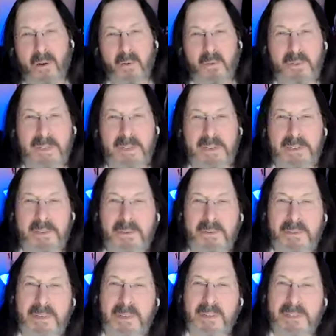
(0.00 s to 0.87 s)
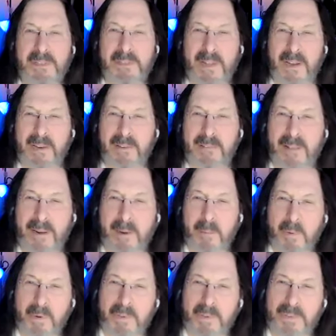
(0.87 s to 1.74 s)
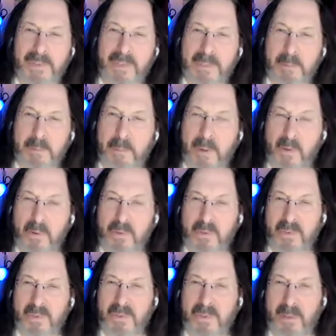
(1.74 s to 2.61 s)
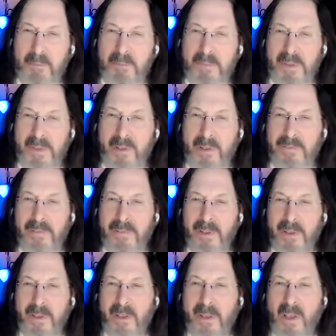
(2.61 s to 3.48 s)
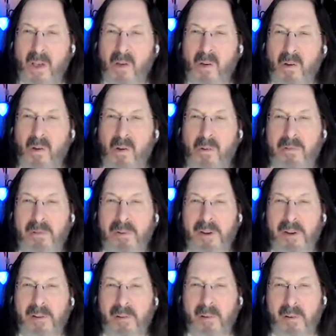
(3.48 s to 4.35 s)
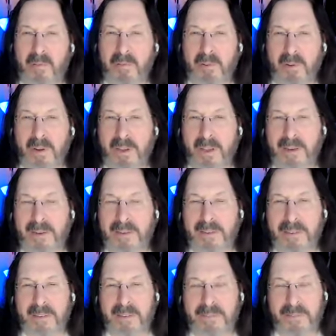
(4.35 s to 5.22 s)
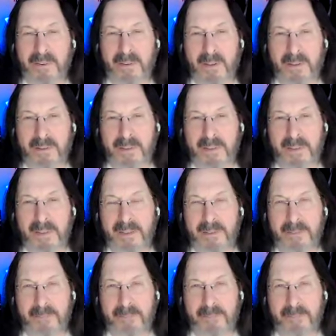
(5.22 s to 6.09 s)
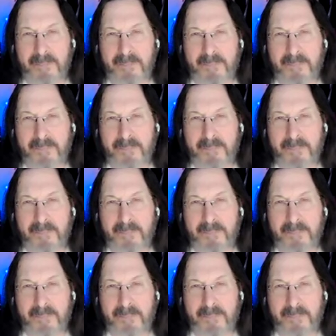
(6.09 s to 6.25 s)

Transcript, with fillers: Only to the extent that a person exposes themselves over and over again to difficulty.